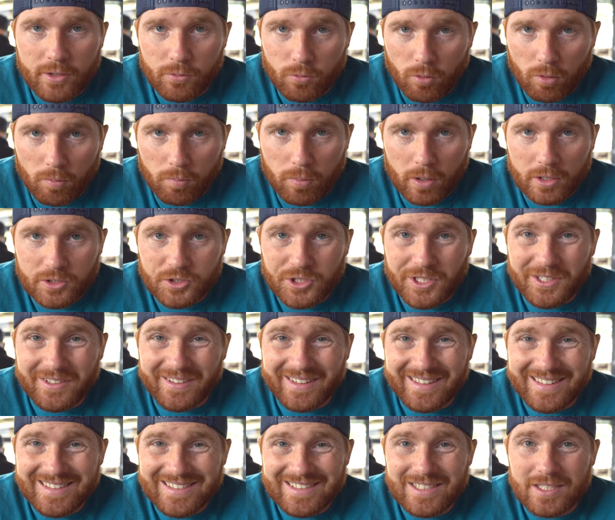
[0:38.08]
and roll brunch here
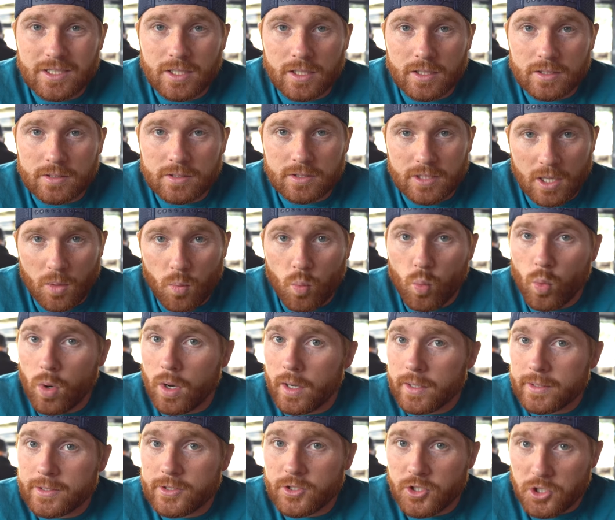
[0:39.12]
is
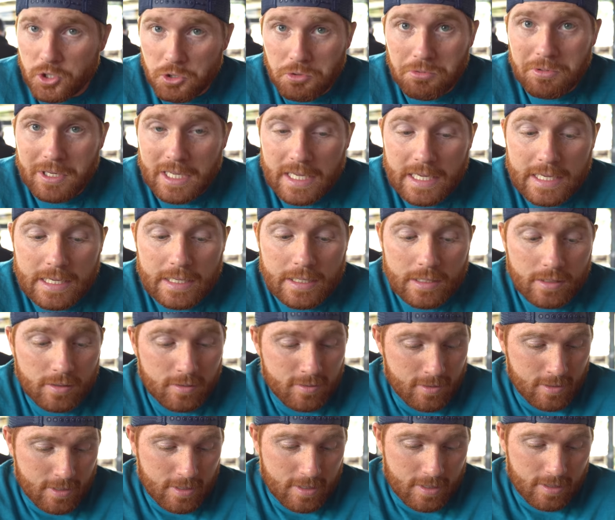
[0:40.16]
somewhat unique
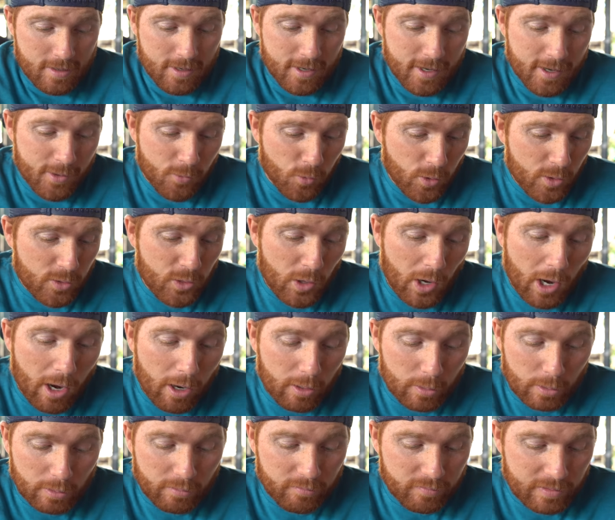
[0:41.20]
uh, with
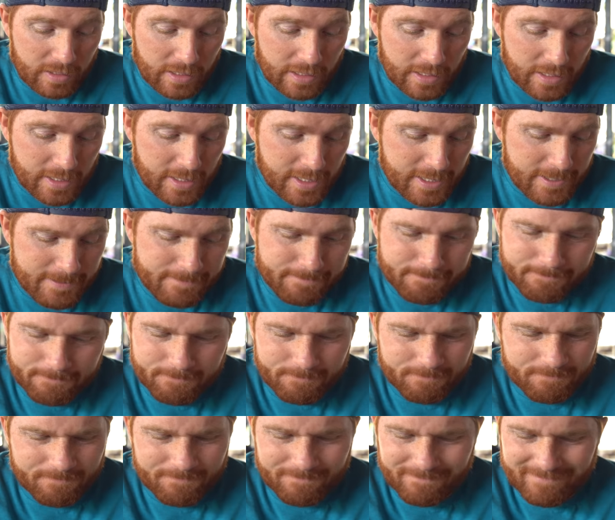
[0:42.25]
all of the,
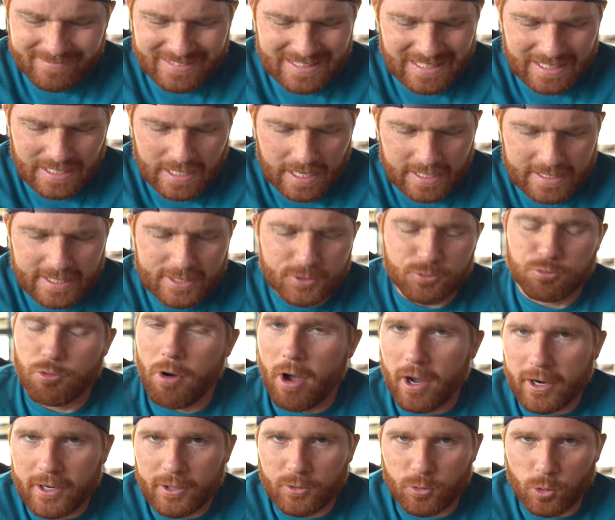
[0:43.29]
I guess,
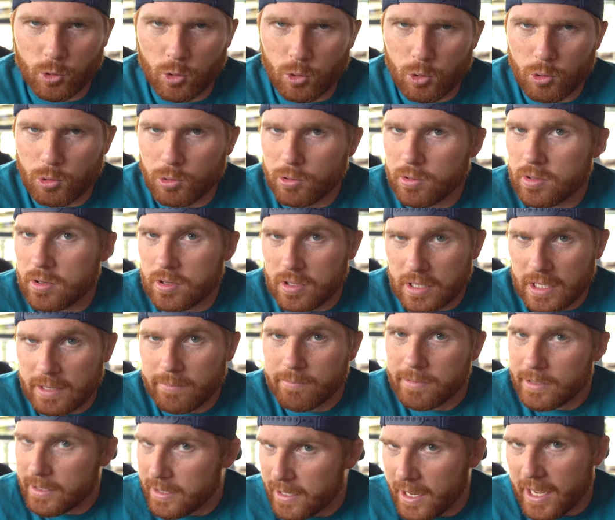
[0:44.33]
rock and roll
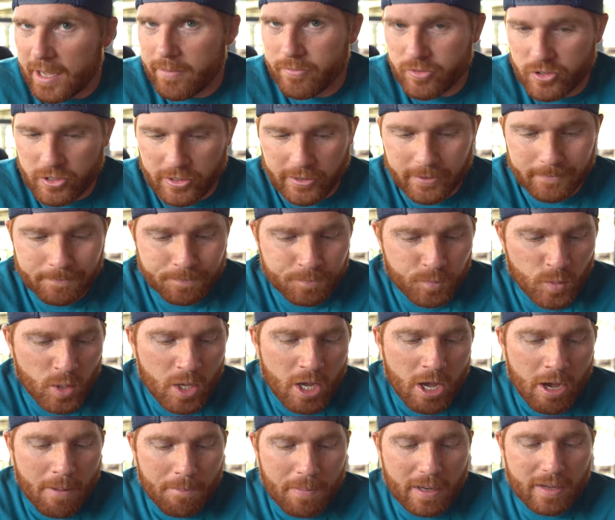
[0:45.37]
themed names here,
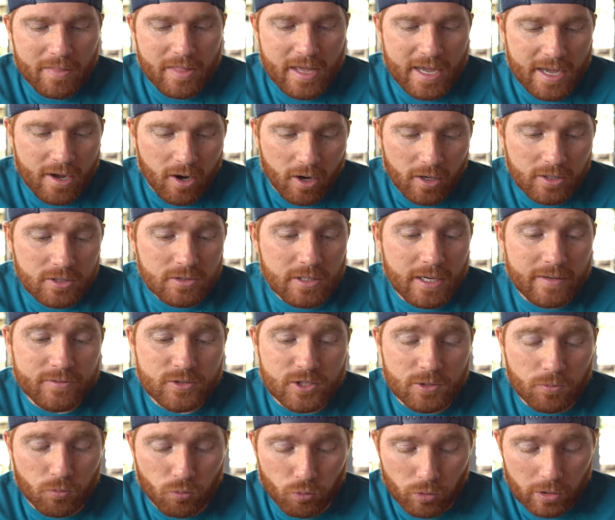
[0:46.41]
but they also have
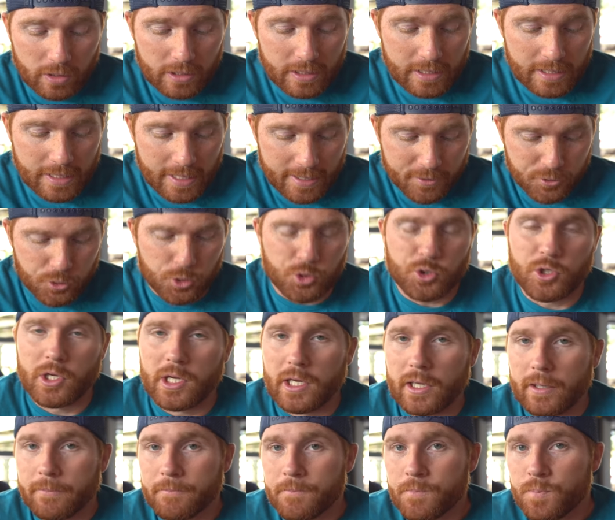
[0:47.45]
some really
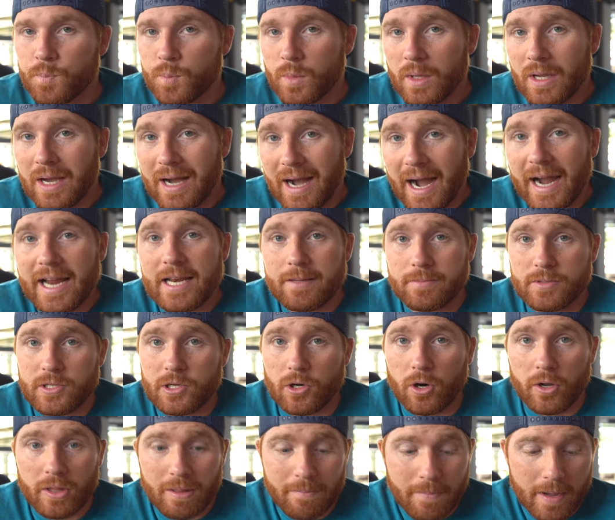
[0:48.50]
interesting items
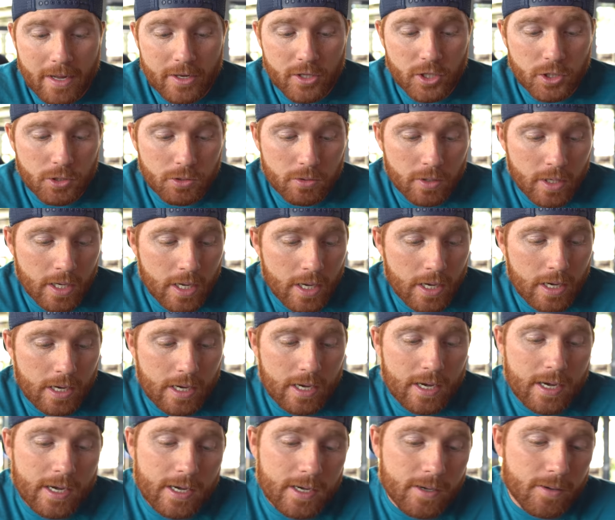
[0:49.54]
here on the menu.
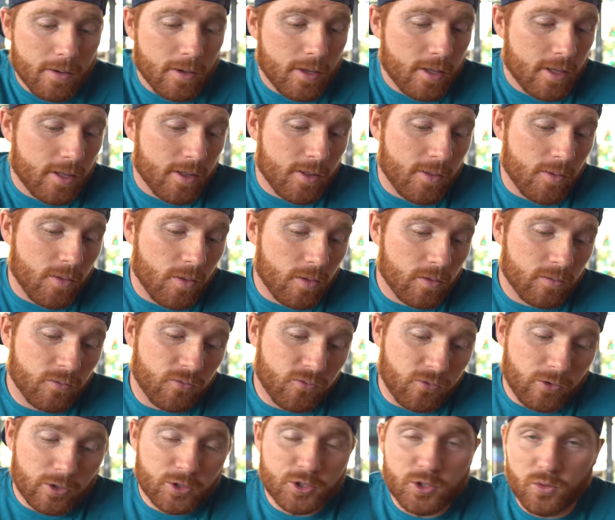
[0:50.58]
Uh,
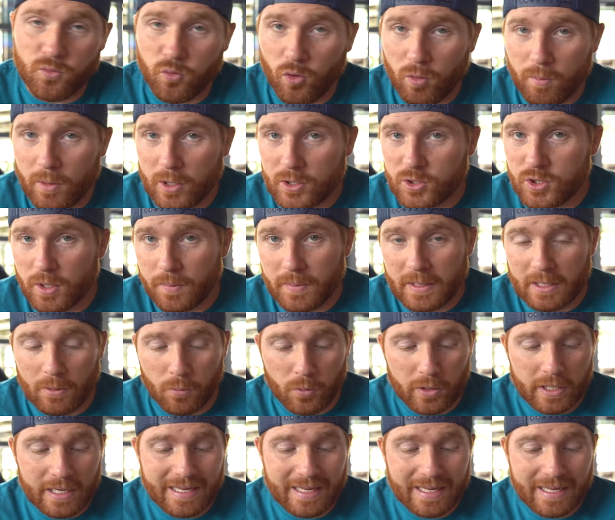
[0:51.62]
first and foremost, something that we're